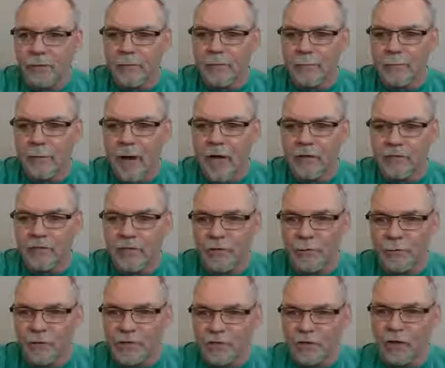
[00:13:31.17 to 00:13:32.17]
positive
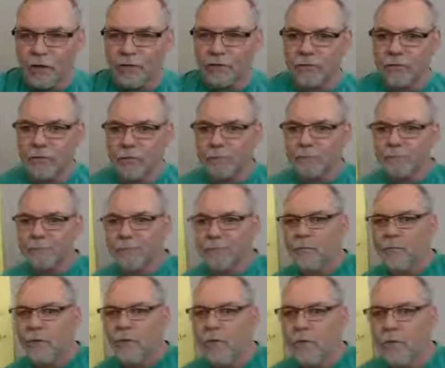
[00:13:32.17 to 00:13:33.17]
results.
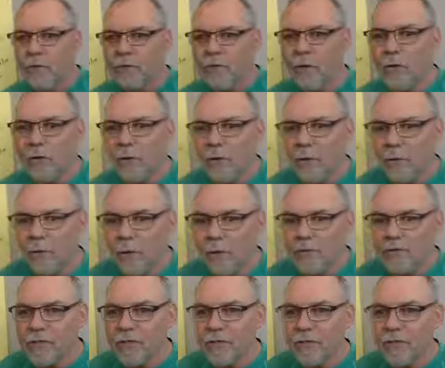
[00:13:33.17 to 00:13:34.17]
So
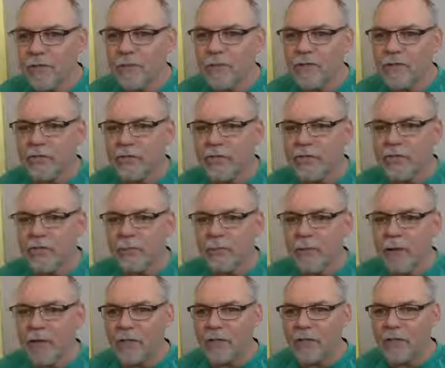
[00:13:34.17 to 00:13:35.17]
Mirza says the
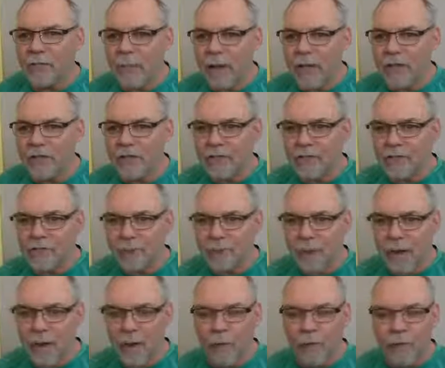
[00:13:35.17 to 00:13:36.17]
positive mindset is a
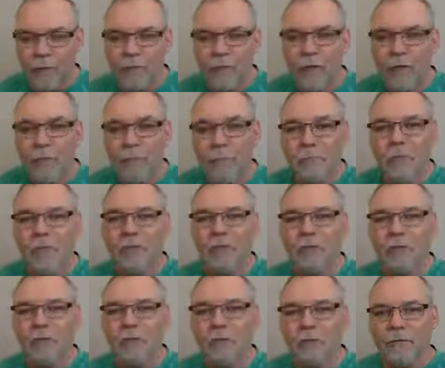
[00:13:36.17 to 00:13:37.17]
powerful
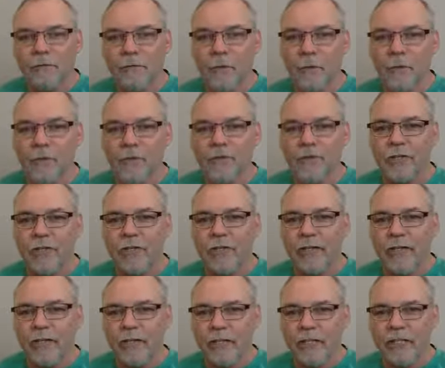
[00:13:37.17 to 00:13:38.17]
mental force,
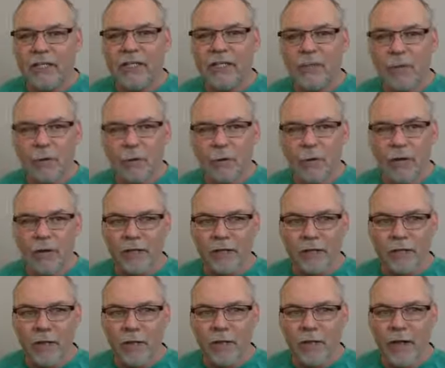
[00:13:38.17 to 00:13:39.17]
and he's so correct
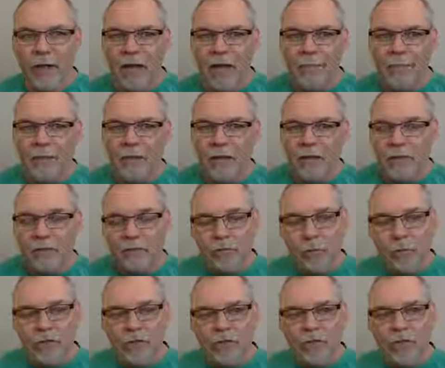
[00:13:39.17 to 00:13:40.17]
about that.
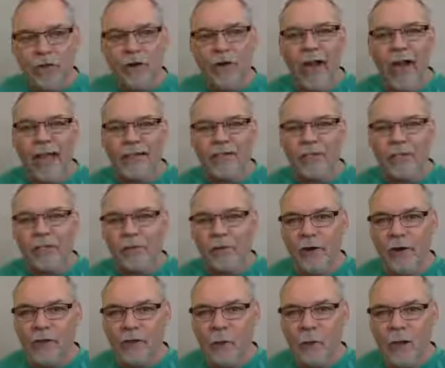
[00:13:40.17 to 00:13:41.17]
So once you start asking the
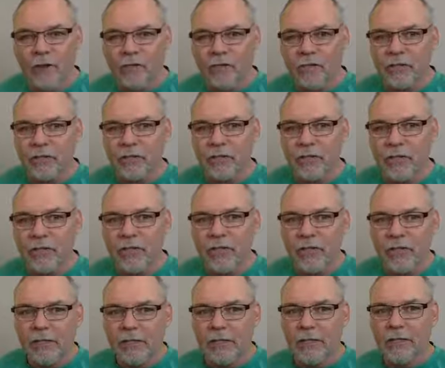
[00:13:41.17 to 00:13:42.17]
right questions,
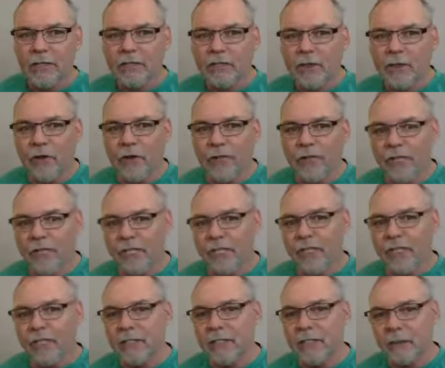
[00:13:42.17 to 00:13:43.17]
then you start
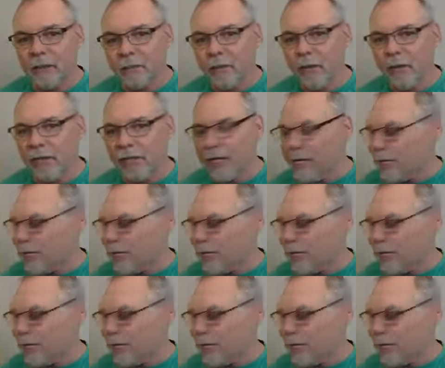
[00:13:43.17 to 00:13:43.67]
getting the right